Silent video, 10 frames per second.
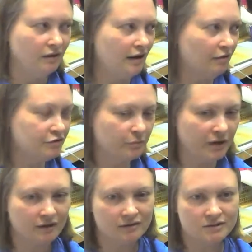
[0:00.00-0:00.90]
after my
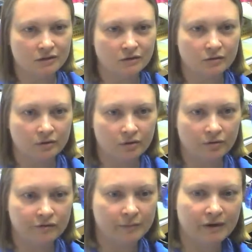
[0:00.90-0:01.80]
kids are
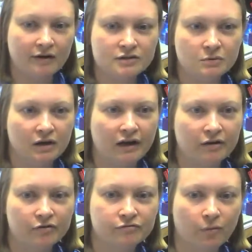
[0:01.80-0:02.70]
grown, then my husband and I
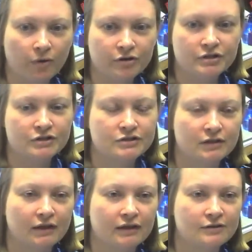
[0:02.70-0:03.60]
could afford to just
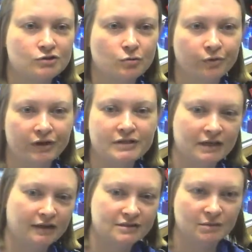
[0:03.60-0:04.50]
like get 2 plane
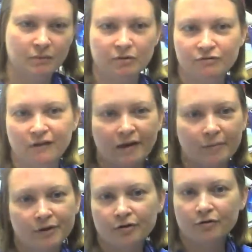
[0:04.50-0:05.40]
tickets and maybe fly up
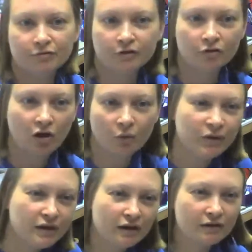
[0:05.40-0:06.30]
there for long
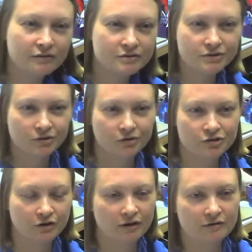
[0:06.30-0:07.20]
weekends or
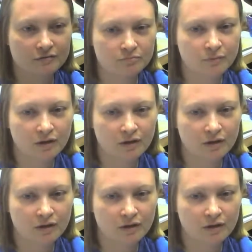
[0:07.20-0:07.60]
during